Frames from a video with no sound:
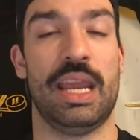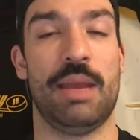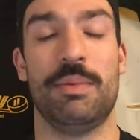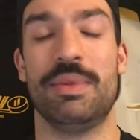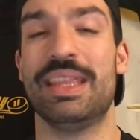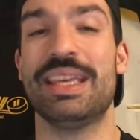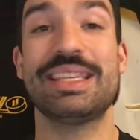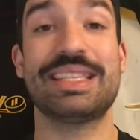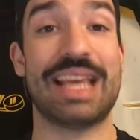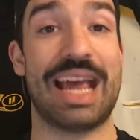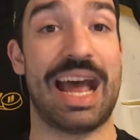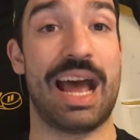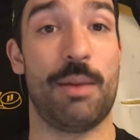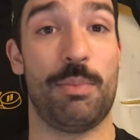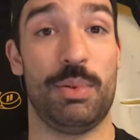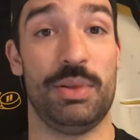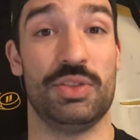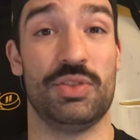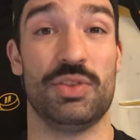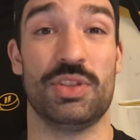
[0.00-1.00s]
And this
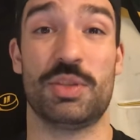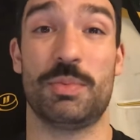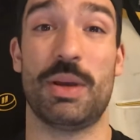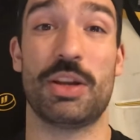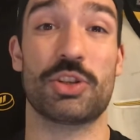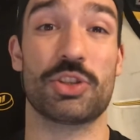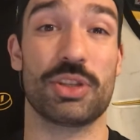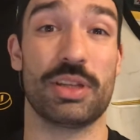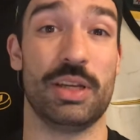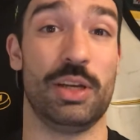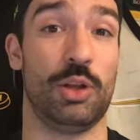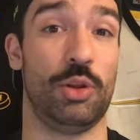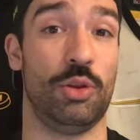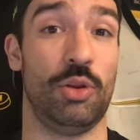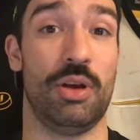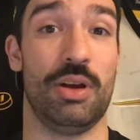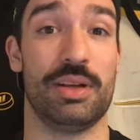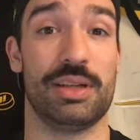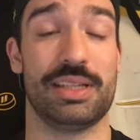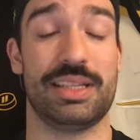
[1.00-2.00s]
happens, especially in a
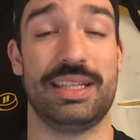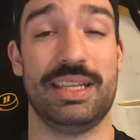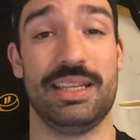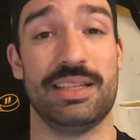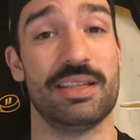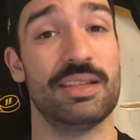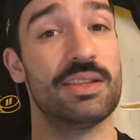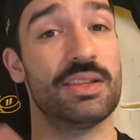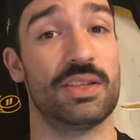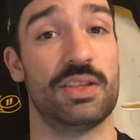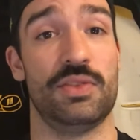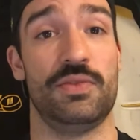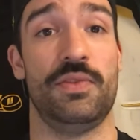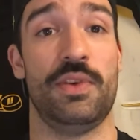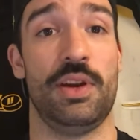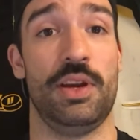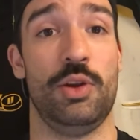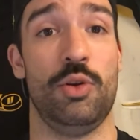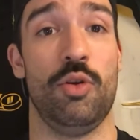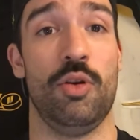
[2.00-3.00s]
long season. This is
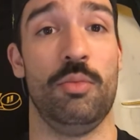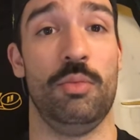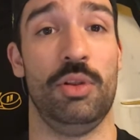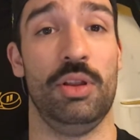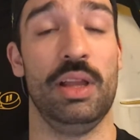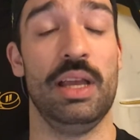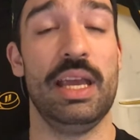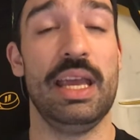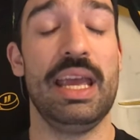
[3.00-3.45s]
very normal.